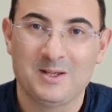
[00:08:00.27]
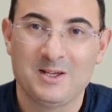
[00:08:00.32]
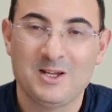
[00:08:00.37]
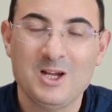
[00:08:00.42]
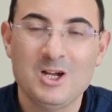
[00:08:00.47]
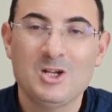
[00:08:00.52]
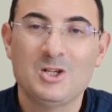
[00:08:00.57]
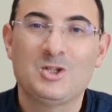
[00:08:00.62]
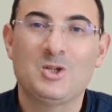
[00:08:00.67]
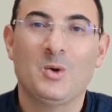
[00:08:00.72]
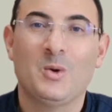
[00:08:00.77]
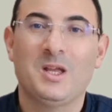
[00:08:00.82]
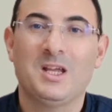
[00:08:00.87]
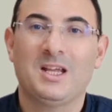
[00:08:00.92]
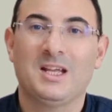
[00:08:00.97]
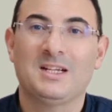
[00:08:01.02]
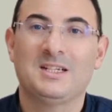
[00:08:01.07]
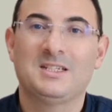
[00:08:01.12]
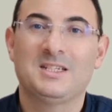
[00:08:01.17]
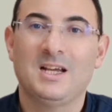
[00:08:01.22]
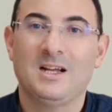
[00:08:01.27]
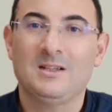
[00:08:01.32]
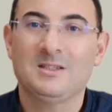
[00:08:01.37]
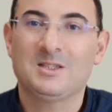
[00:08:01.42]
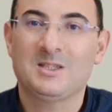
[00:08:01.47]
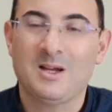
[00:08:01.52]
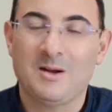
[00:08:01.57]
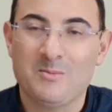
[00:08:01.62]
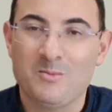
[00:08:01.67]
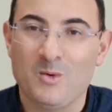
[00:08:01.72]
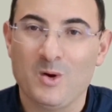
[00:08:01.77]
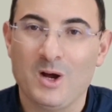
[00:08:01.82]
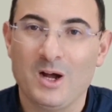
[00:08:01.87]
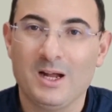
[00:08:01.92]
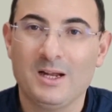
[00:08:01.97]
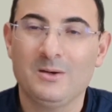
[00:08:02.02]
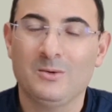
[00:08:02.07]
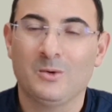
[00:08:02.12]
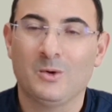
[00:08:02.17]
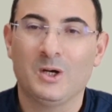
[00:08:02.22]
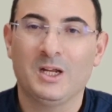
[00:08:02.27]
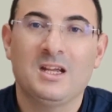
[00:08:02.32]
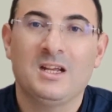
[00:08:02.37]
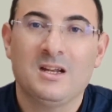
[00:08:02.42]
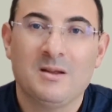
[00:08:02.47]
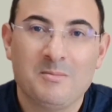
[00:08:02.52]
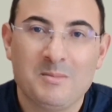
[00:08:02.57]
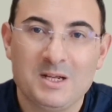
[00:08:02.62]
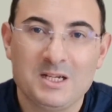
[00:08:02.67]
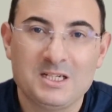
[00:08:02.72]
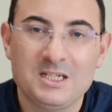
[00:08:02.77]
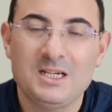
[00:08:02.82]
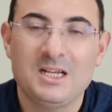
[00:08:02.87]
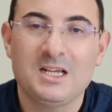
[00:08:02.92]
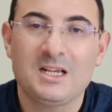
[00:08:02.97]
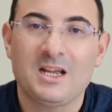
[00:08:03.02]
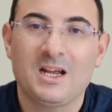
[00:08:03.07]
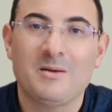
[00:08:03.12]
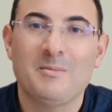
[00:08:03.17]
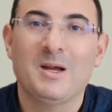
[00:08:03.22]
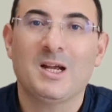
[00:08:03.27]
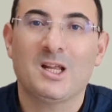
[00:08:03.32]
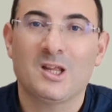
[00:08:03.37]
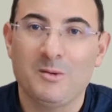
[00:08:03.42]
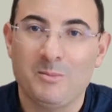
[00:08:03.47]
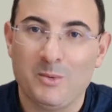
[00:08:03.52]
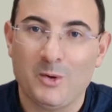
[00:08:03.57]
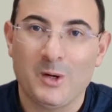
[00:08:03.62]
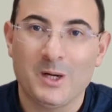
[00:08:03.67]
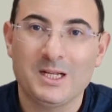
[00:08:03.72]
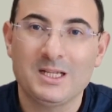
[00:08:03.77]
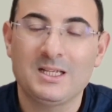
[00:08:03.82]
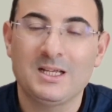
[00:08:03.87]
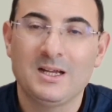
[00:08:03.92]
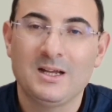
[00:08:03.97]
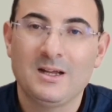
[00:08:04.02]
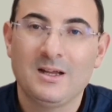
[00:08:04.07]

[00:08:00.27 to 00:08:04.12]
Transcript: So he can tell someone, or in a meeting he can make the point